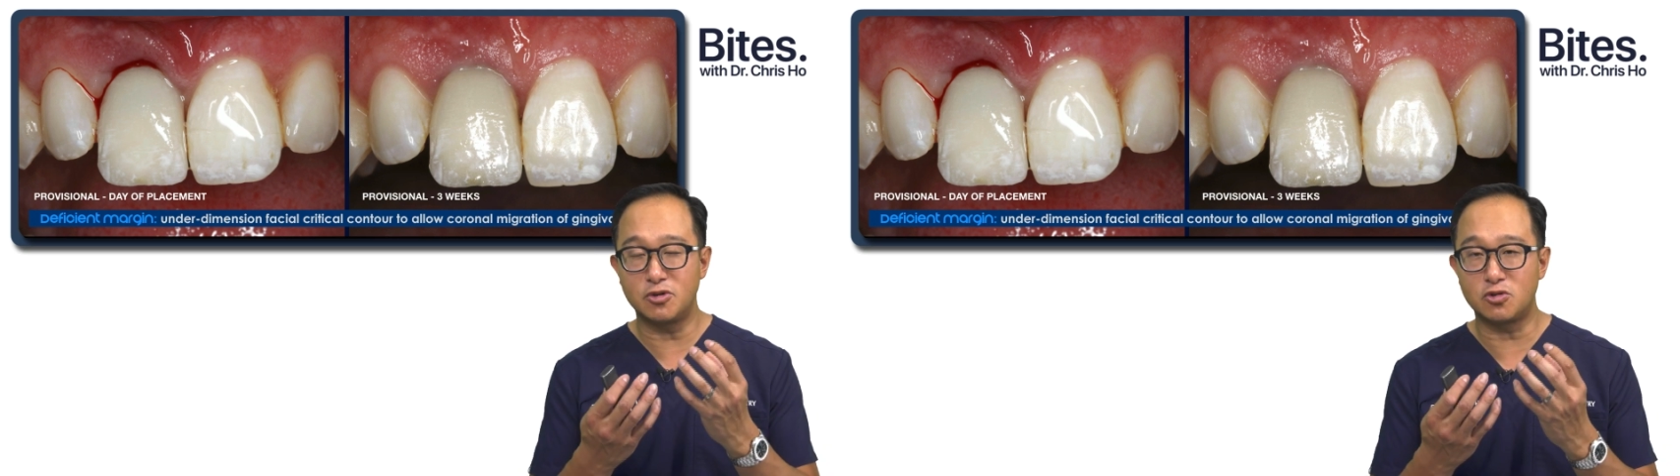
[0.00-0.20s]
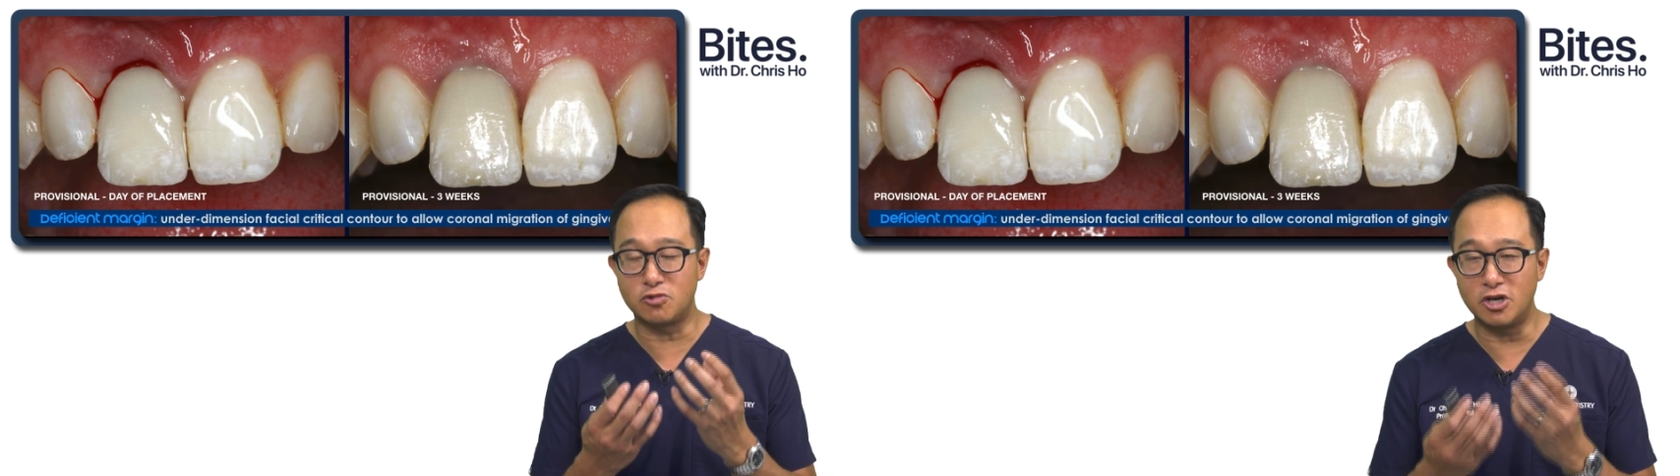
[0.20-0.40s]

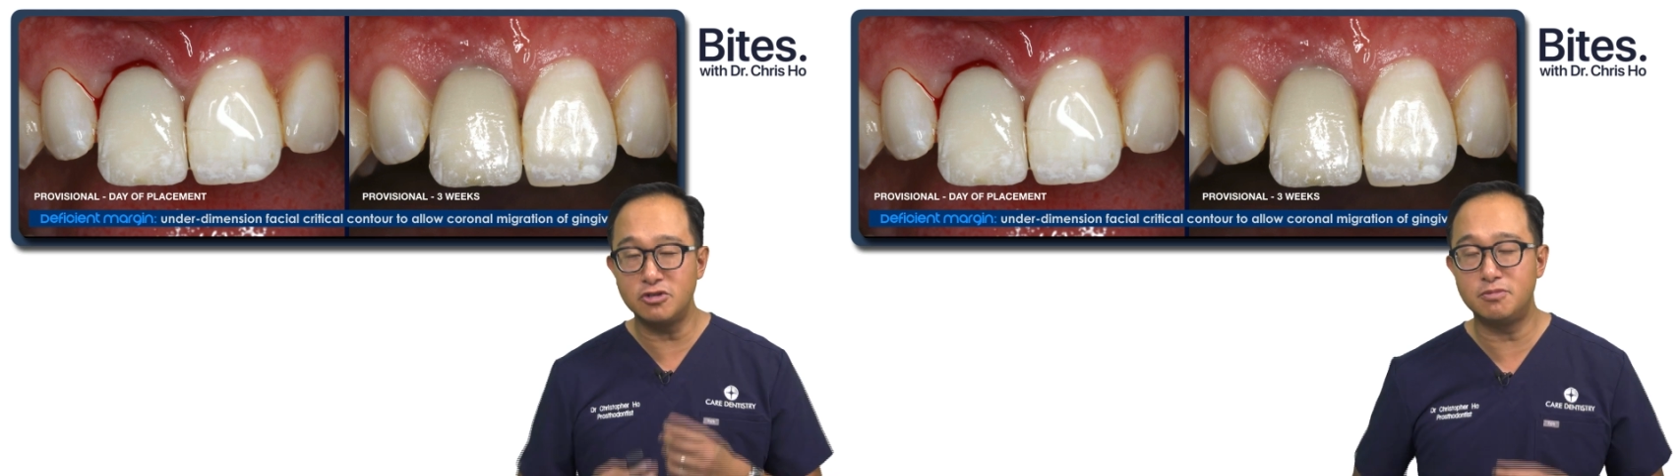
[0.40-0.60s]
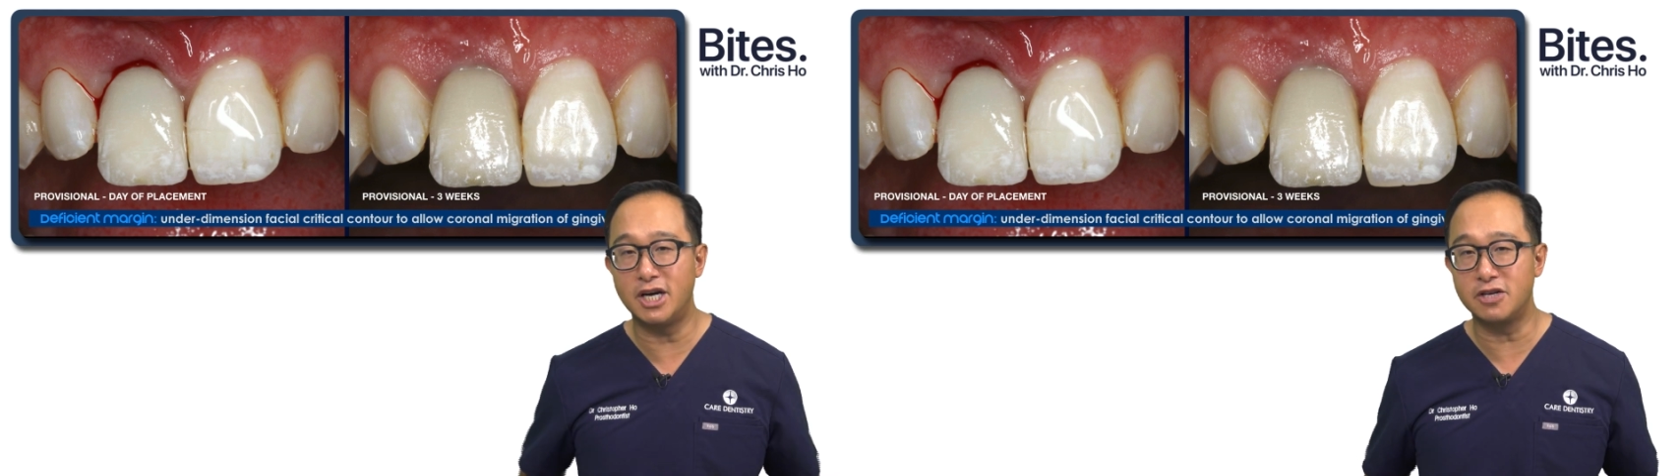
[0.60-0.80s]

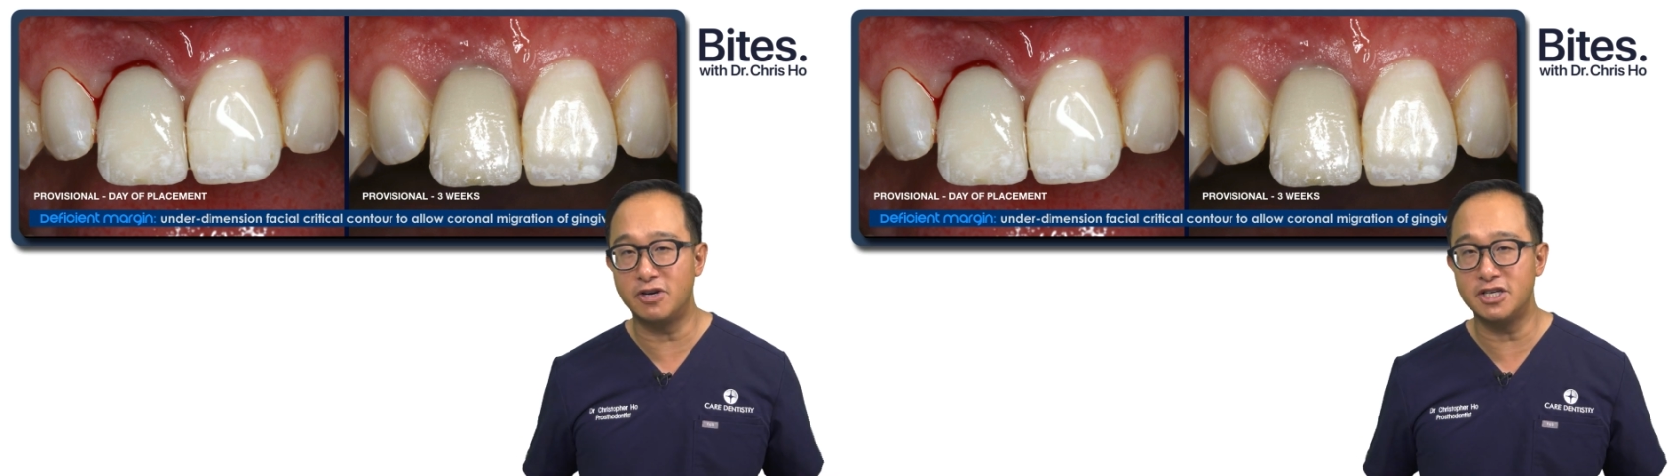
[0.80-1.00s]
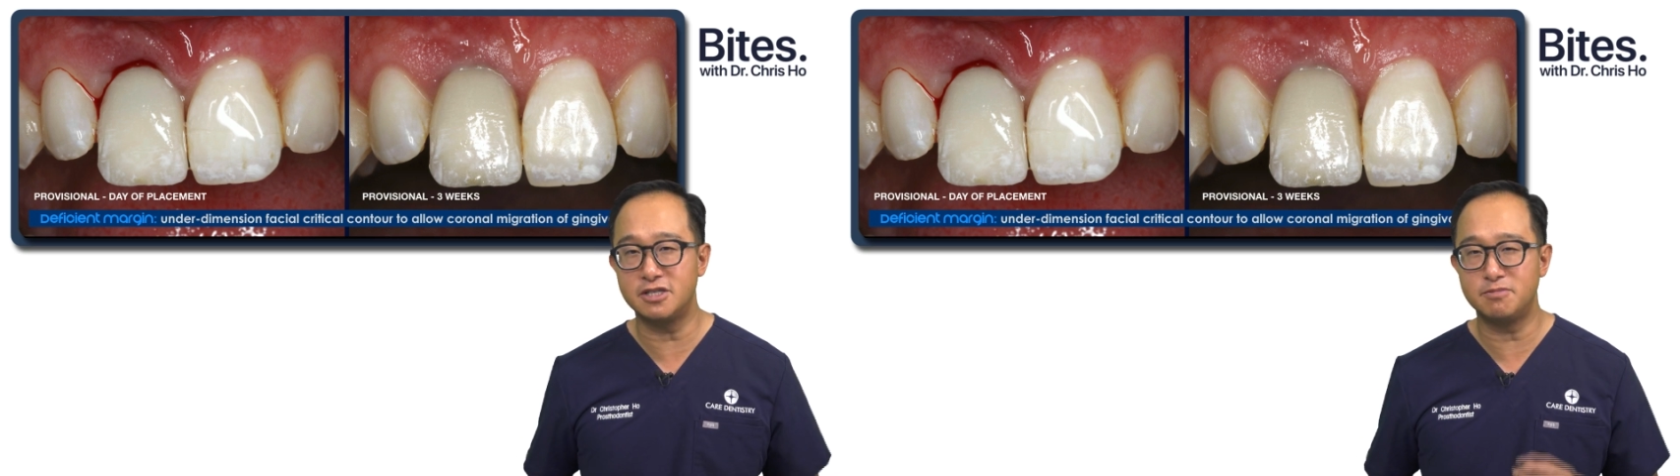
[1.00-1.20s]
coronal
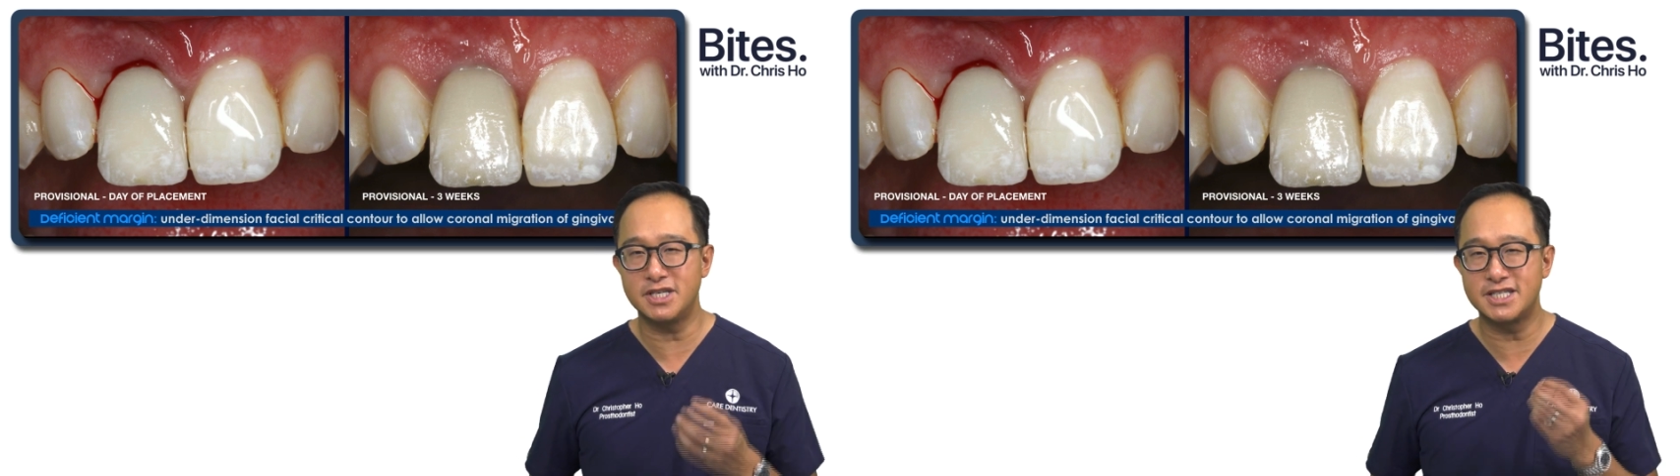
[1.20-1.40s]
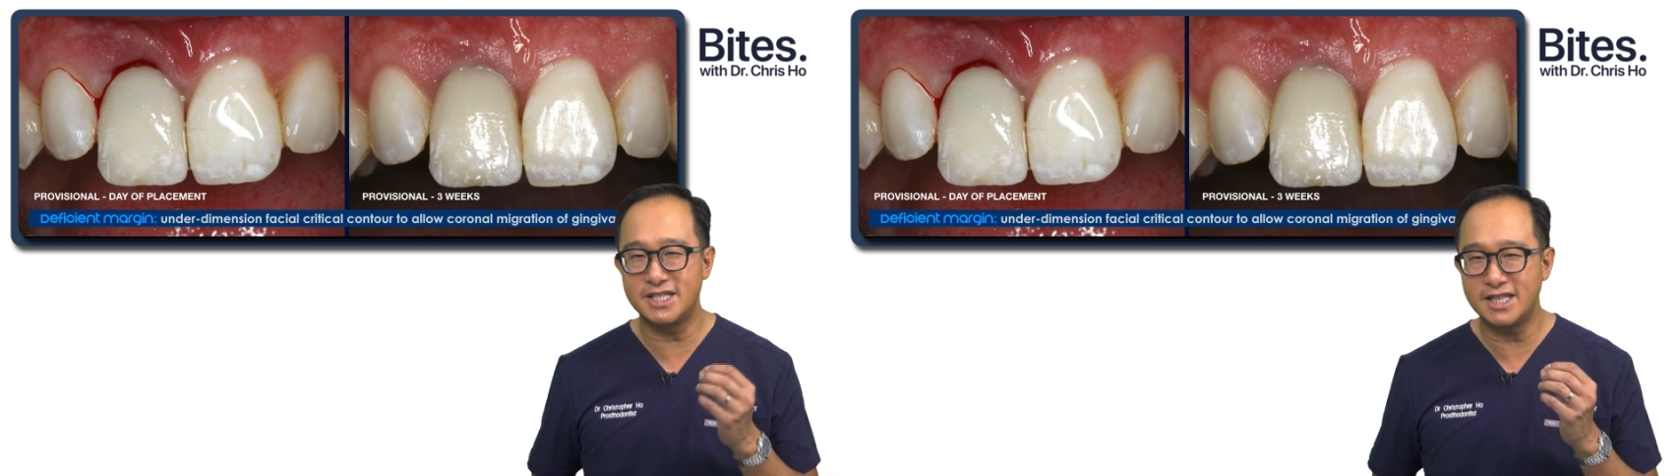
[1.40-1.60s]
migration by
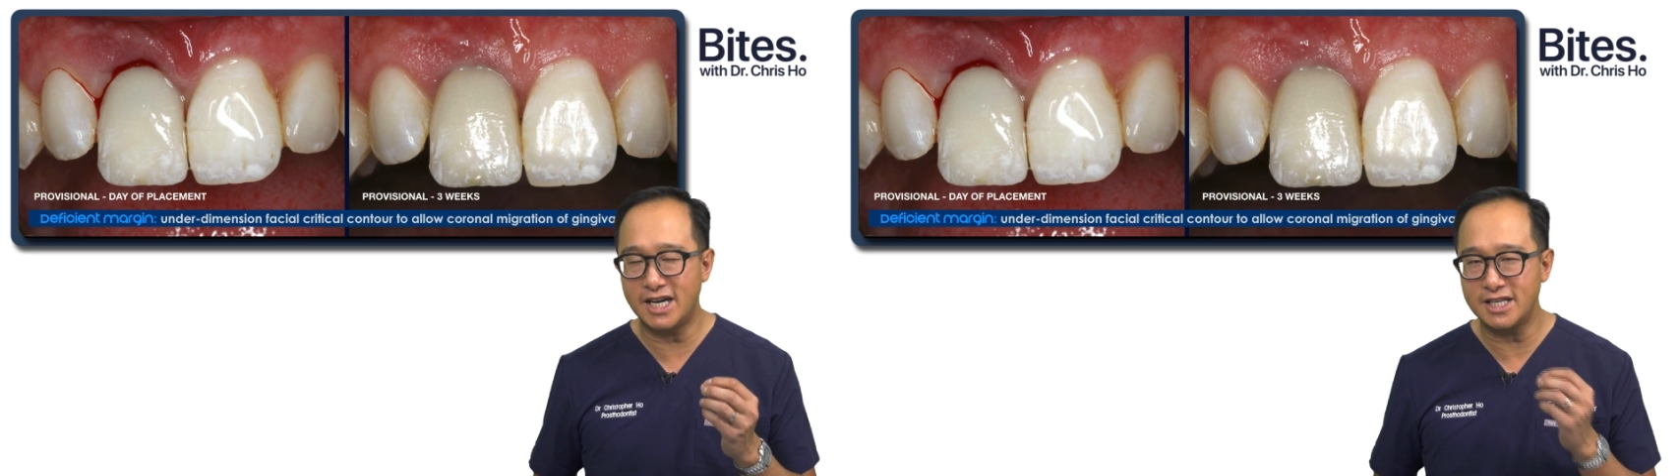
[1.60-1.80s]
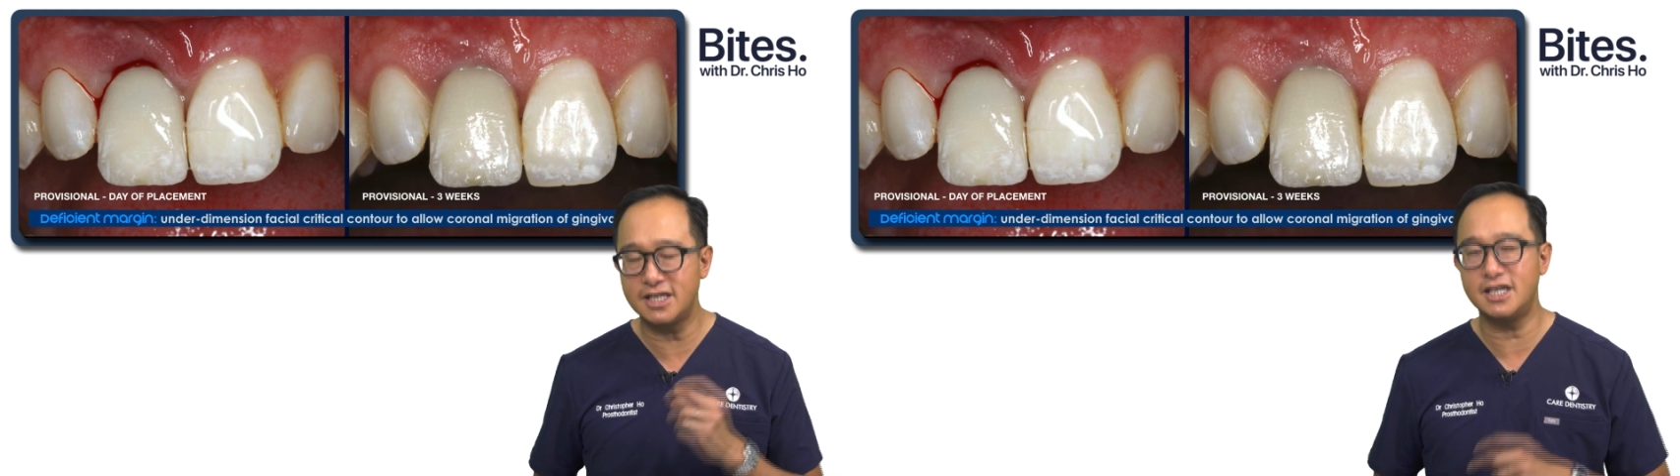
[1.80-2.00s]

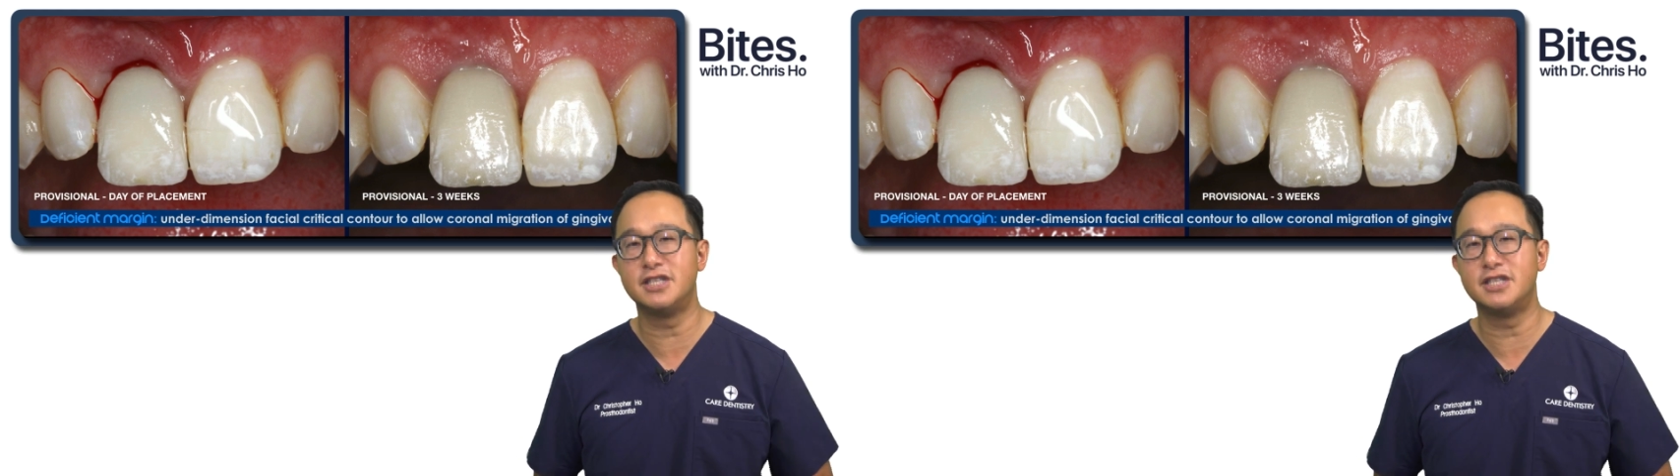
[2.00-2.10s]
slightly